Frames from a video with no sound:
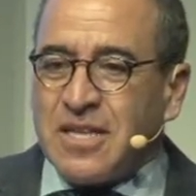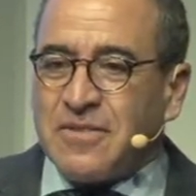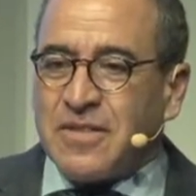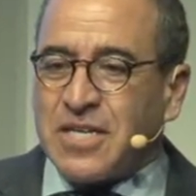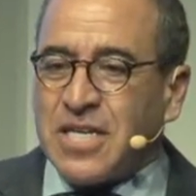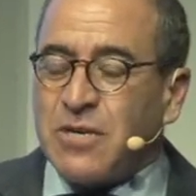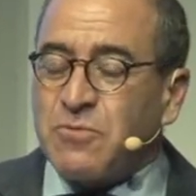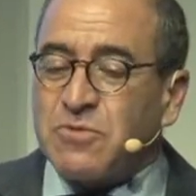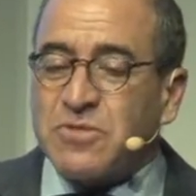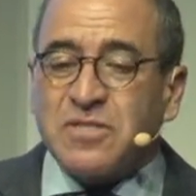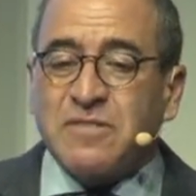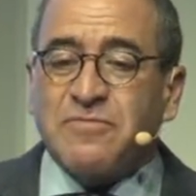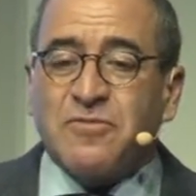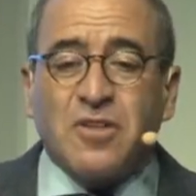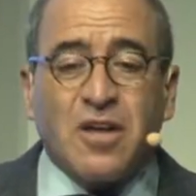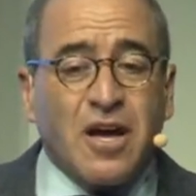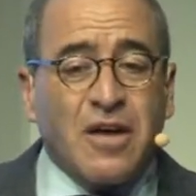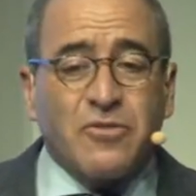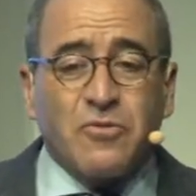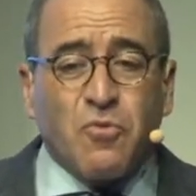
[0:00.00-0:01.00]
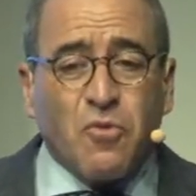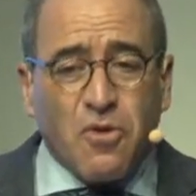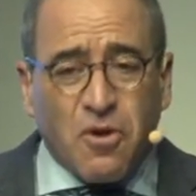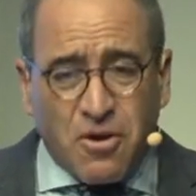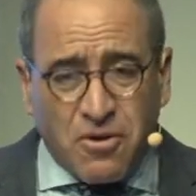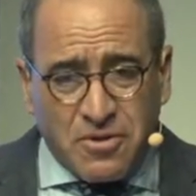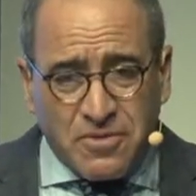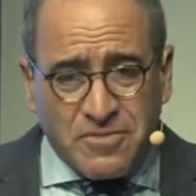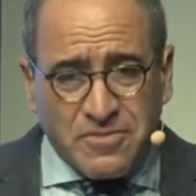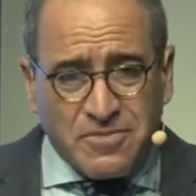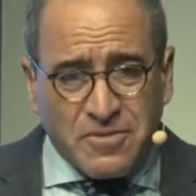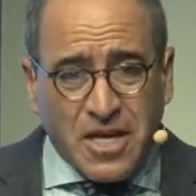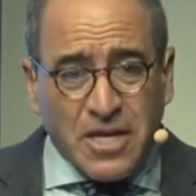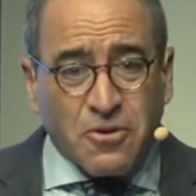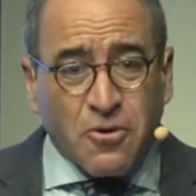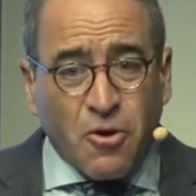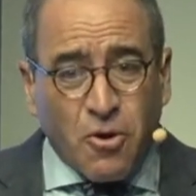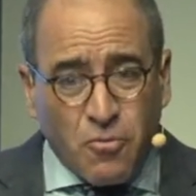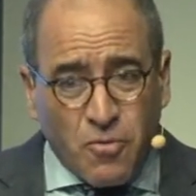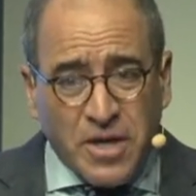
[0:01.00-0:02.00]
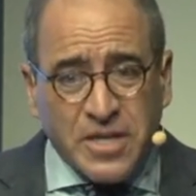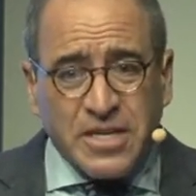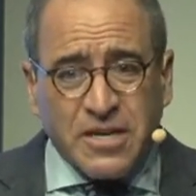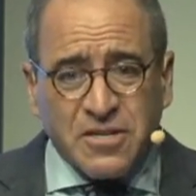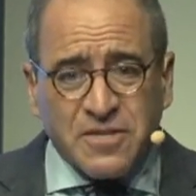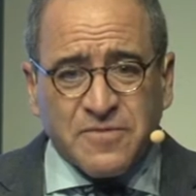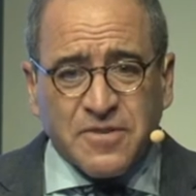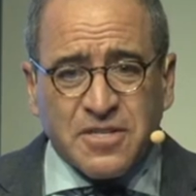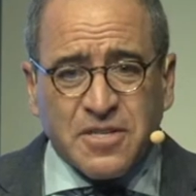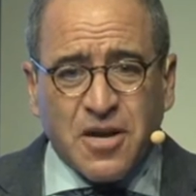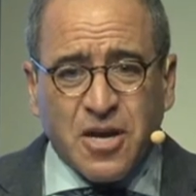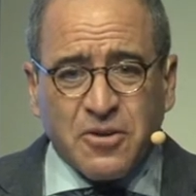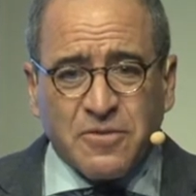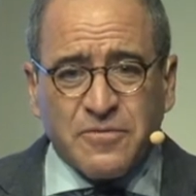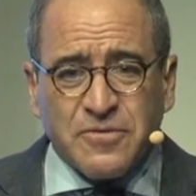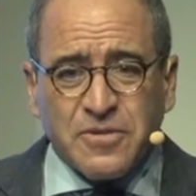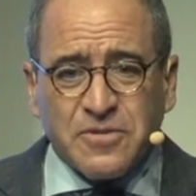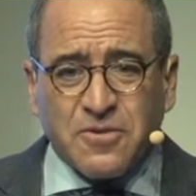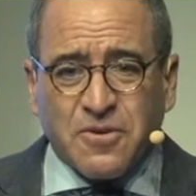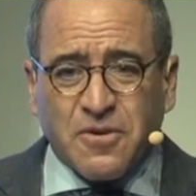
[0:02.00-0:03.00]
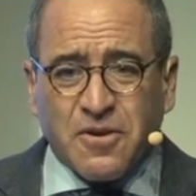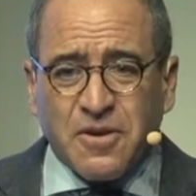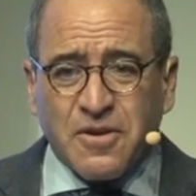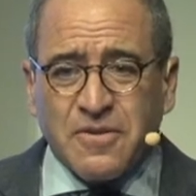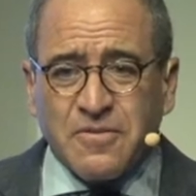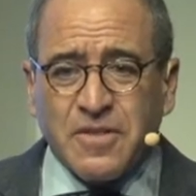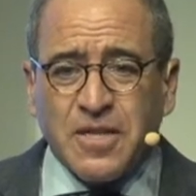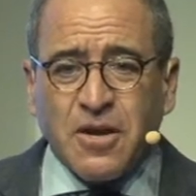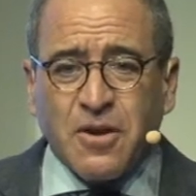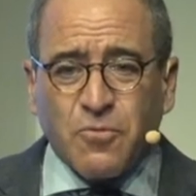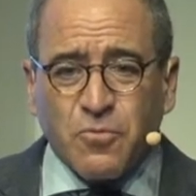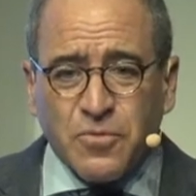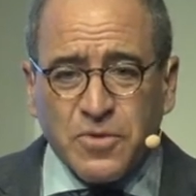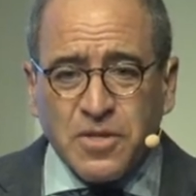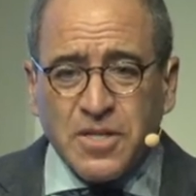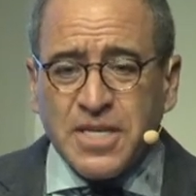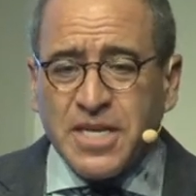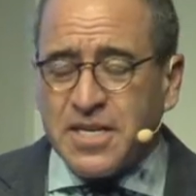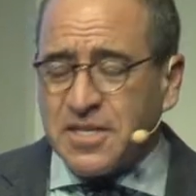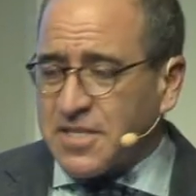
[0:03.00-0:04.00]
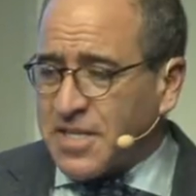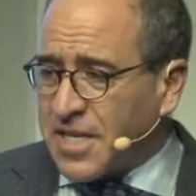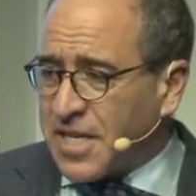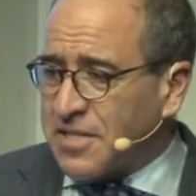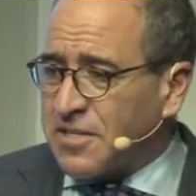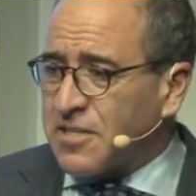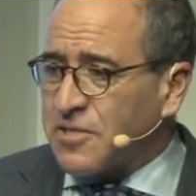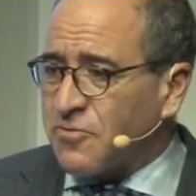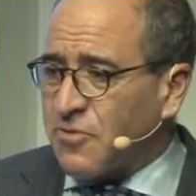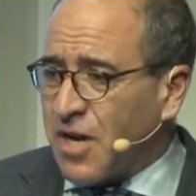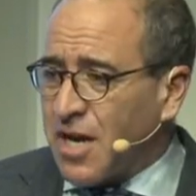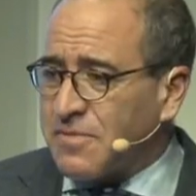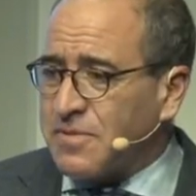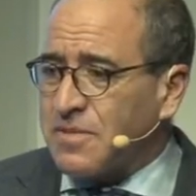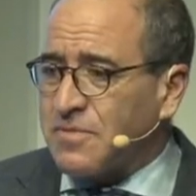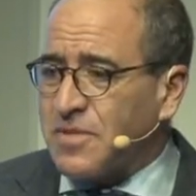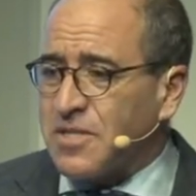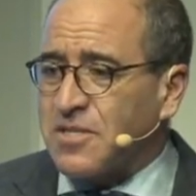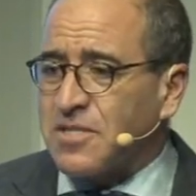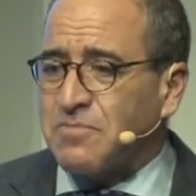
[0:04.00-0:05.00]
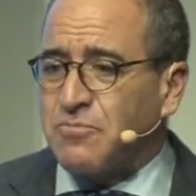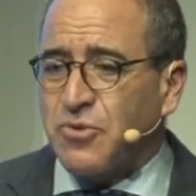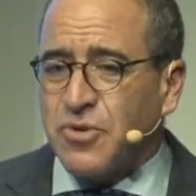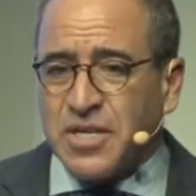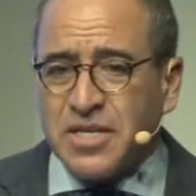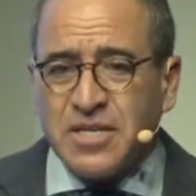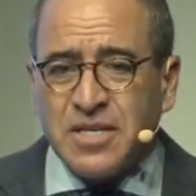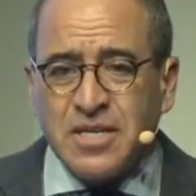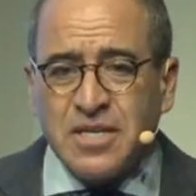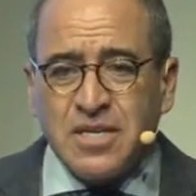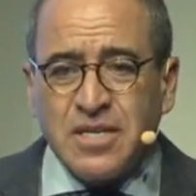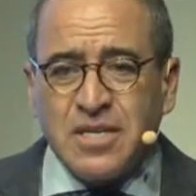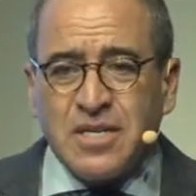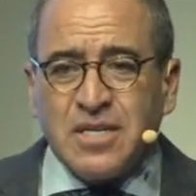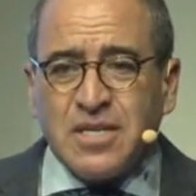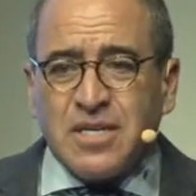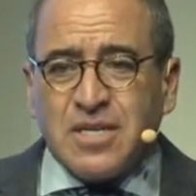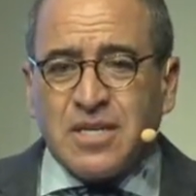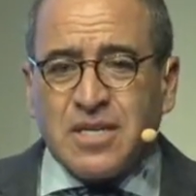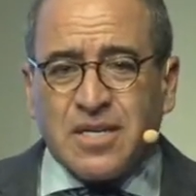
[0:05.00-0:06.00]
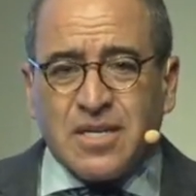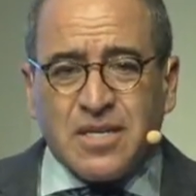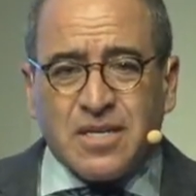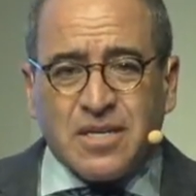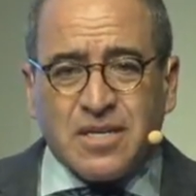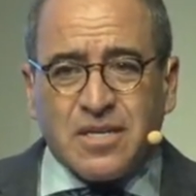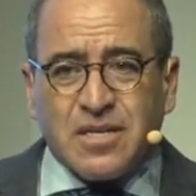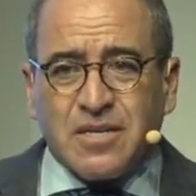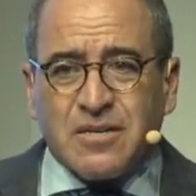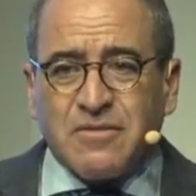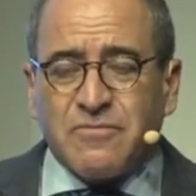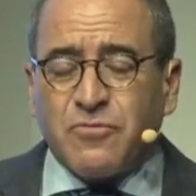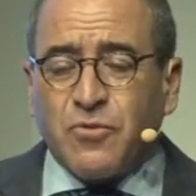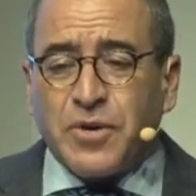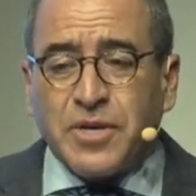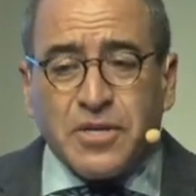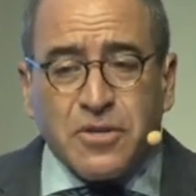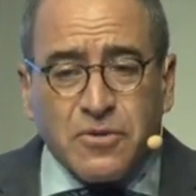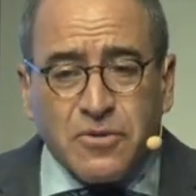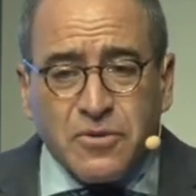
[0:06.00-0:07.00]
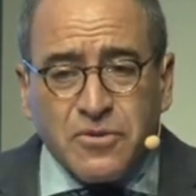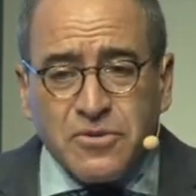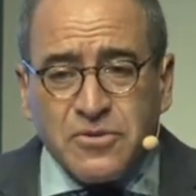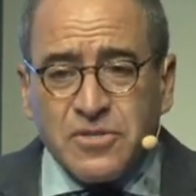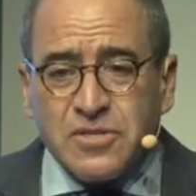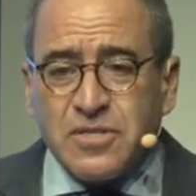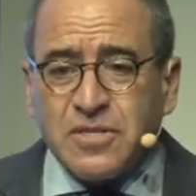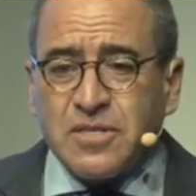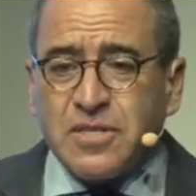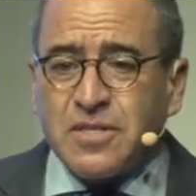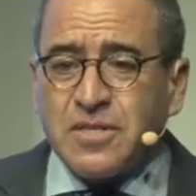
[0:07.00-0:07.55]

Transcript: that he was the fly on the wall, like all White House photographers are. They are really, as Ken describes in this book, uh, uh, voyeurs,